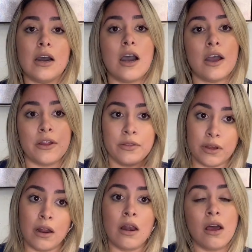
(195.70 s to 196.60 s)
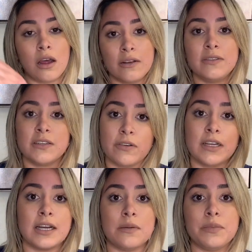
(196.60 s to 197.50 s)
a lot of different
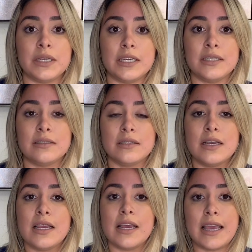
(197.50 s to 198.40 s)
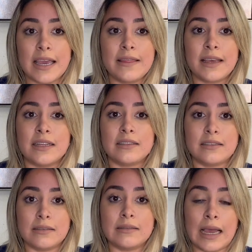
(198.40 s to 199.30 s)
companies in
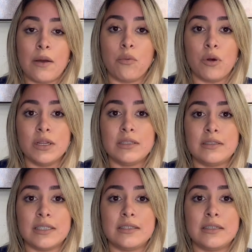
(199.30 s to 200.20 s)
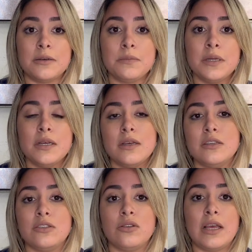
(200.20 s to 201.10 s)
that one system.
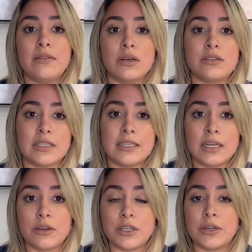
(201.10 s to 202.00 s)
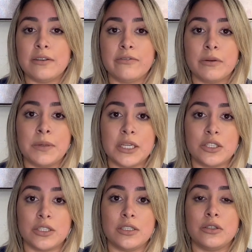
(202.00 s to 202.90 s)
So then they'll send out your
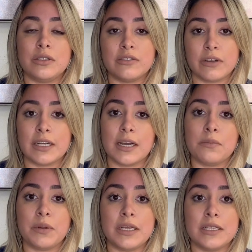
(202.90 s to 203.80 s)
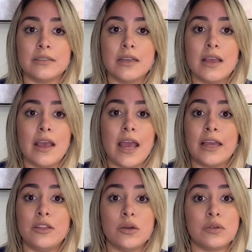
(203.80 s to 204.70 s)
information to different companies
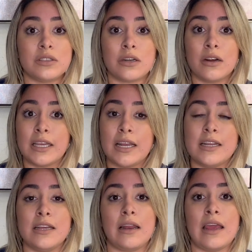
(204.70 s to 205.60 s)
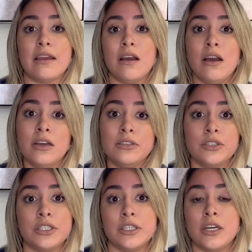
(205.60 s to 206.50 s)
and you'll start getting like
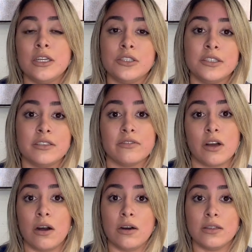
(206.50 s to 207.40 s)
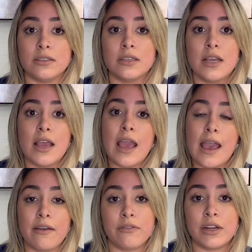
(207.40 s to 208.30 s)
hundreds and hundreds of calls
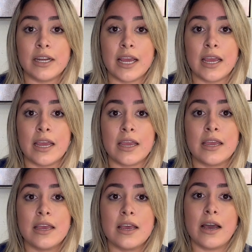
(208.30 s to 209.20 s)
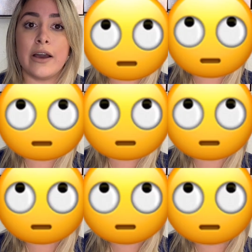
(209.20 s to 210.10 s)
every day. Well,
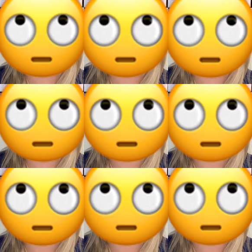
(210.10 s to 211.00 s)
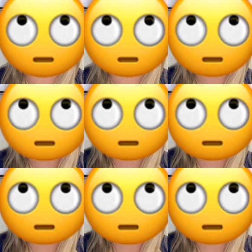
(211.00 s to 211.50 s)
I'm being a little bit exaggerated, but